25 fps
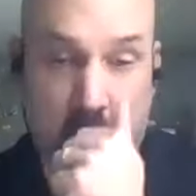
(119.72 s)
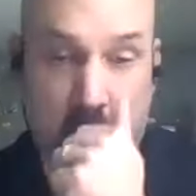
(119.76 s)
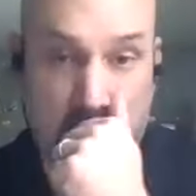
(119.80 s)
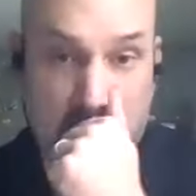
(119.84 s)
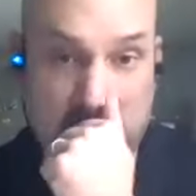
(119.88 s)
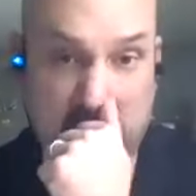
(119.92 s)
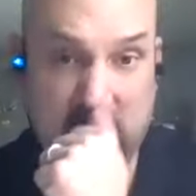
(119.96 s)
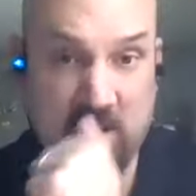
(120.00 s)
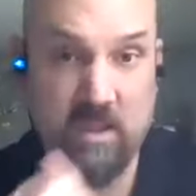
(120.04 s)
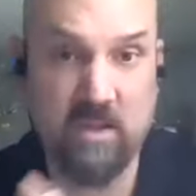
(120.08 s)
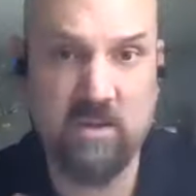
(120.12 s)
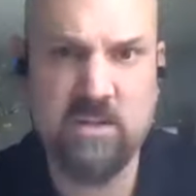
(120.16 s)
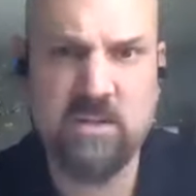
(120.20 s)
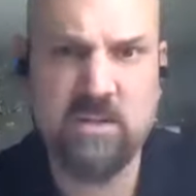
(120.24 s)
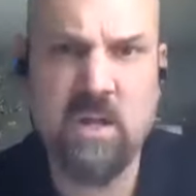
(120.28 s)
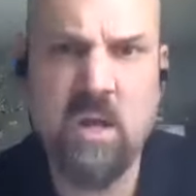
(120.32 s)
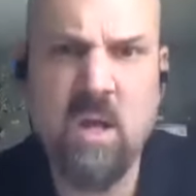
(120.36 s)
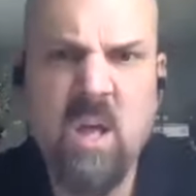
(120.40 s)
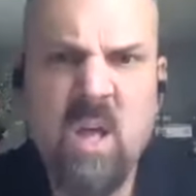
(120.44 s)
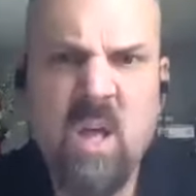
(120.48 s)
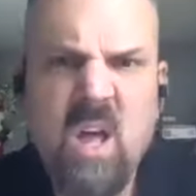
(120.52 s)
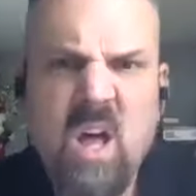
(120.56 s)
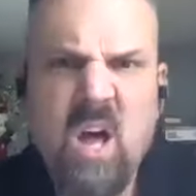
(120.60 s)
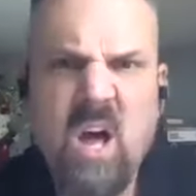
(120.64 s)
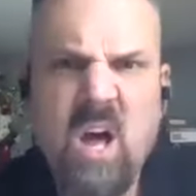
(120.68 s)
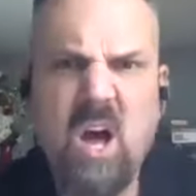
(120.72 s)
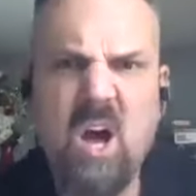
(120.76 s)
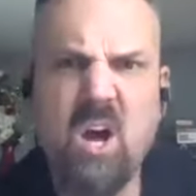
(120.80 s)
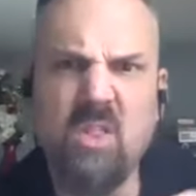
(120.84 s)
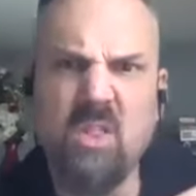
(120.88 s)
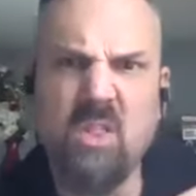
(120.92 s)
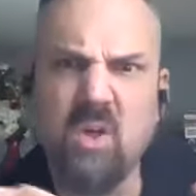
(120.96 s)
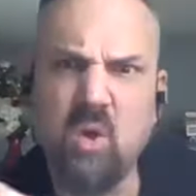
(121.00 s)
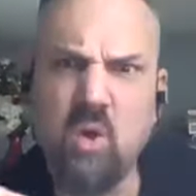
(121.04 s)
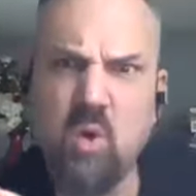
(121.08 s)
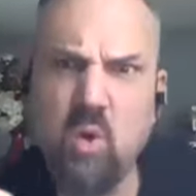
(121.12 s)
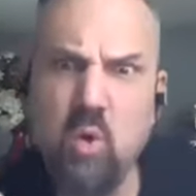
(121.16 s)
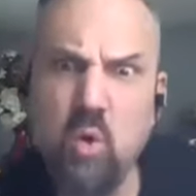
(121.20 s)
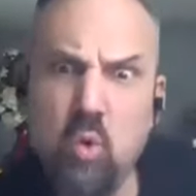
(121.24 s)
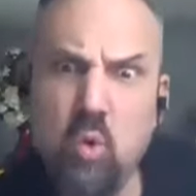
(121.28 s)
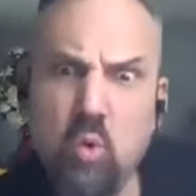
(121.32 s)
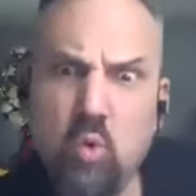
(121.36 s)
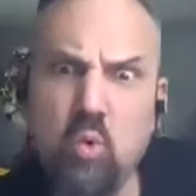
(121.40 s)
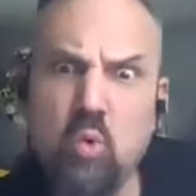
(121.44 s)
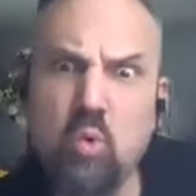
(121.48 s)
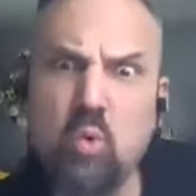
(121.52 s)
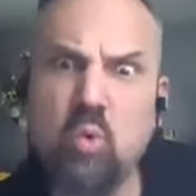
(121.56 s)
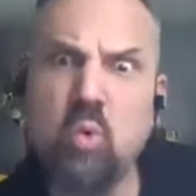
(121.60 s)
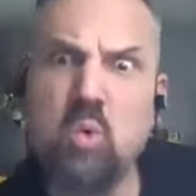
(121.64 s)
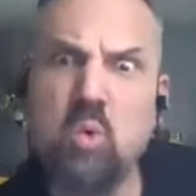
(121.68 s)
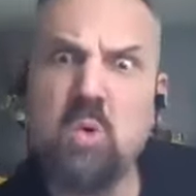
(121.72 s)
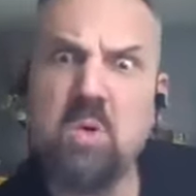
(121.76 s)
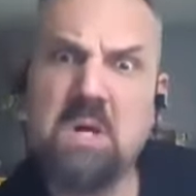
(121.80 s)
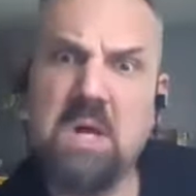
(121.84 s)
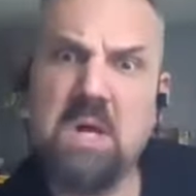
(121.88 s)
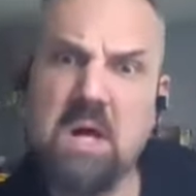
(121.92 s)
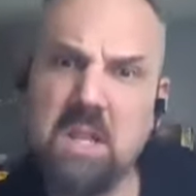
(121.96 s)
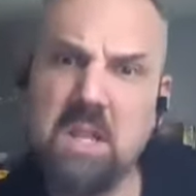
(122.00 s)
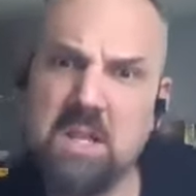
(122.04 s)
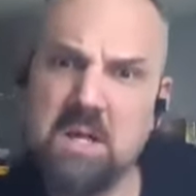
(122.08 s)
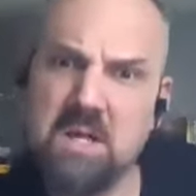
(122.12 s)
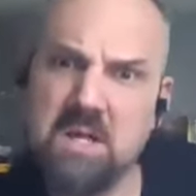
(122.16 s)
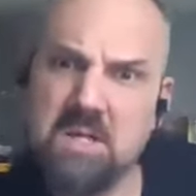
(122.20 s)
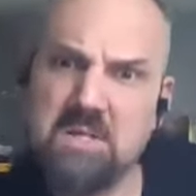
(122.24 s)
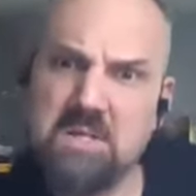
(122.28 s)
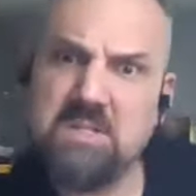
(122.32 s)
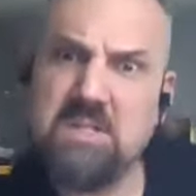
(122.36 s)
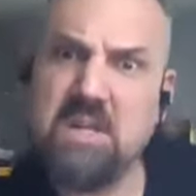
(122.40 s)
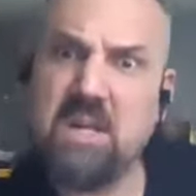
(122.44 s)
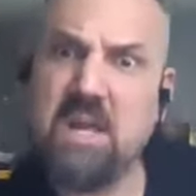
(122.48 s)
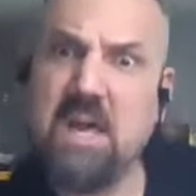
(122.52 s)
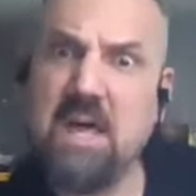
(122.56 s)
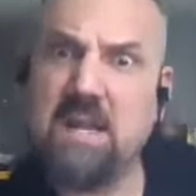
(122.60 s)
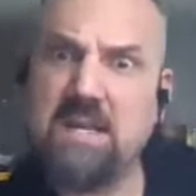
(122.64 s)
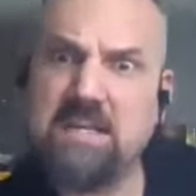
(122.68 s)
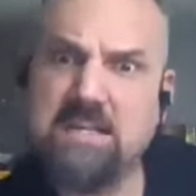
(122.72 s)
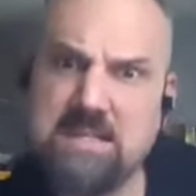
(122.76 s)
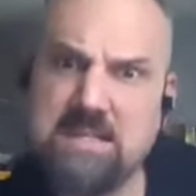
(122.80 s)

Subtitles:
the warm colors are the cool colors. You got